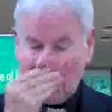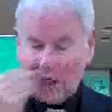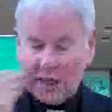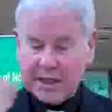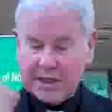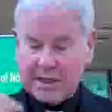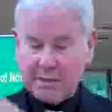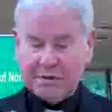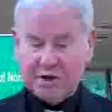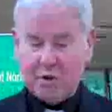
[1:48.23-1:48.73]

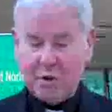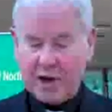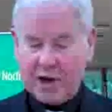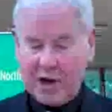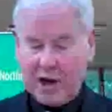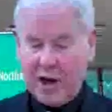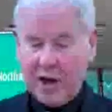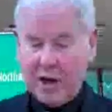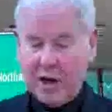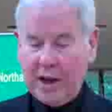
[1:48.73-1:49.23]

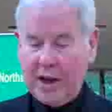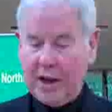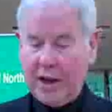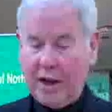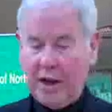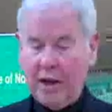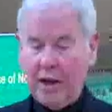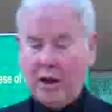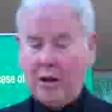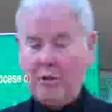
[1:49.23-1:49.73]

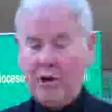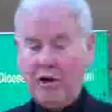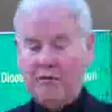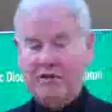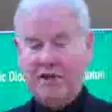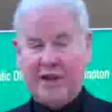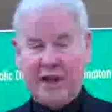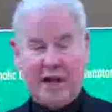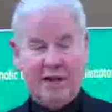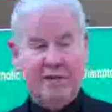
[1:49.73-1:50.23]
Subsequently,
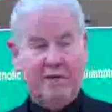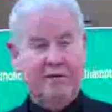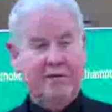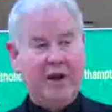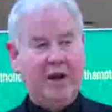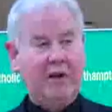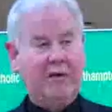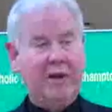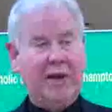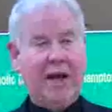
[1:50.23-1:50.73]
after that, the
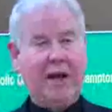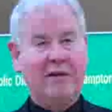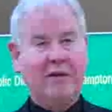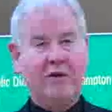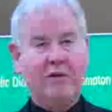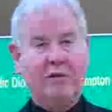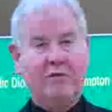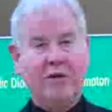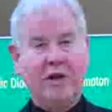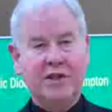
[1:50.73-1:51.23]
failure of the Catholic
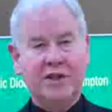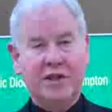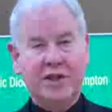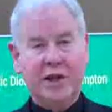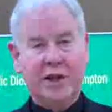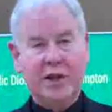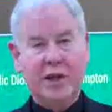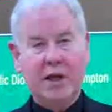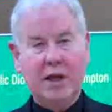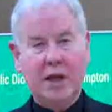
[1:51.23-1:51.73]

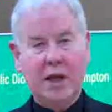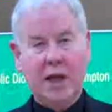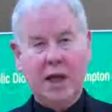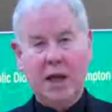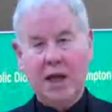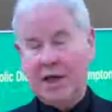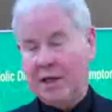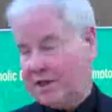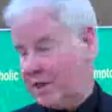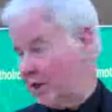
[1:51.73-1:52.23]
University,
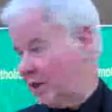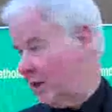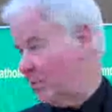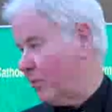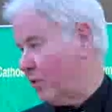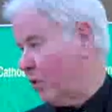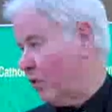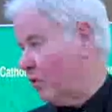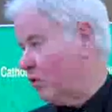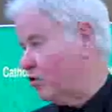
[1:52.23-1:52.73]
he set up
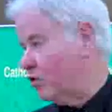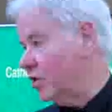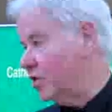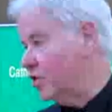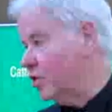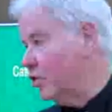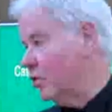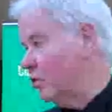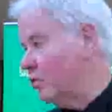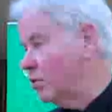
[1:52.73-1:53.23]
the Oratory
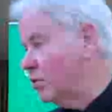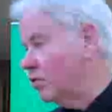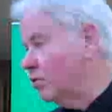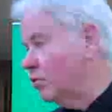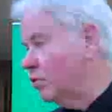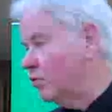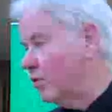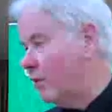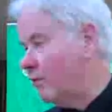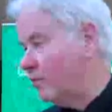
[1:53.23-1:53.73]
School, which
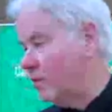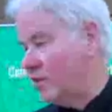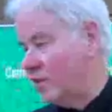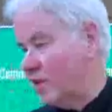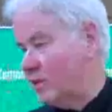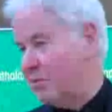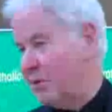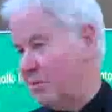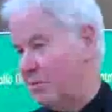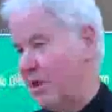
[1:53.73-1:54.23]
reference
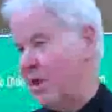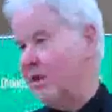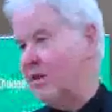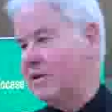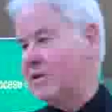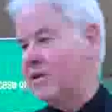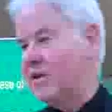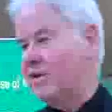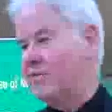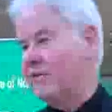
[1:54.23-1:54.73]
has been made
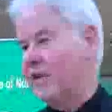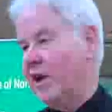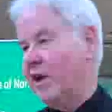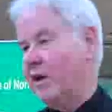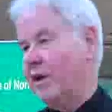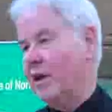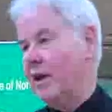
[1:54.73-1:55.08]
this evening.